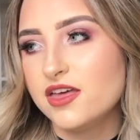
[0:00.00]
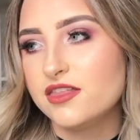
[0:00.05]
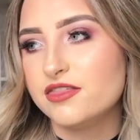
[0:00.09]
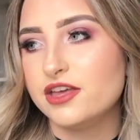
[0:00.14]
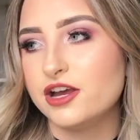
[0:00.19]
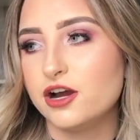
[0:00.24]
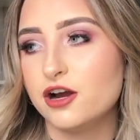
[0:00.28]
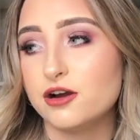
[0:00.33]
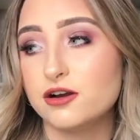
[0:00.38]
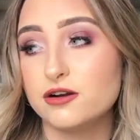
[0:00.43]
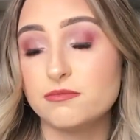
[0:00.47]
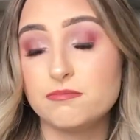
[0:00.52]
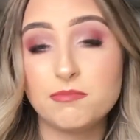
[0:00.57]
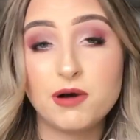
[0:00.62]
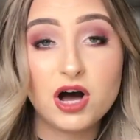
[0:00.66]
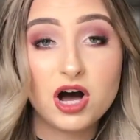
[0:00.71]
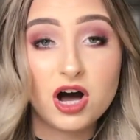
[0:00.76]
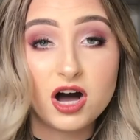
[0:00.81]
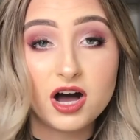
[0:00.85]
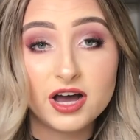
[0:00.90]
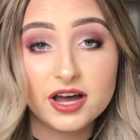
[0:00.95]
their
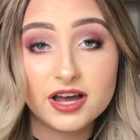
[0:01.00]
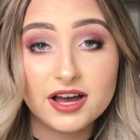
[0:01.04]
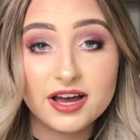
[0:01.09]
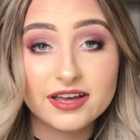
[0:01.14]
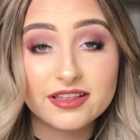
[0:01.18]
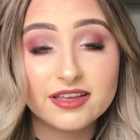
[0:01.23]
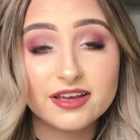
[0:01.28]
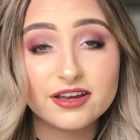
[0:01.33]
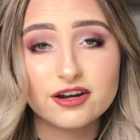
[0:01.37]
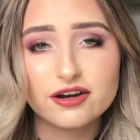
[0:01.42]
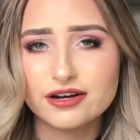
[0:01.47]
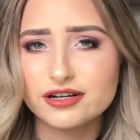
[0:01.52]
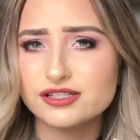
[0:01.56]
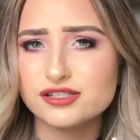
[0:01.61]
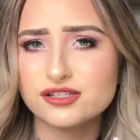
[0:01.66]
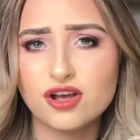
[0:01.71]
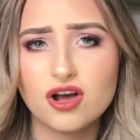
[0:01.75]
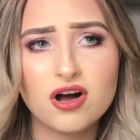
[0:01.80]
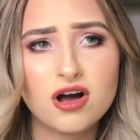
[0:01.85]
pot eyeliner is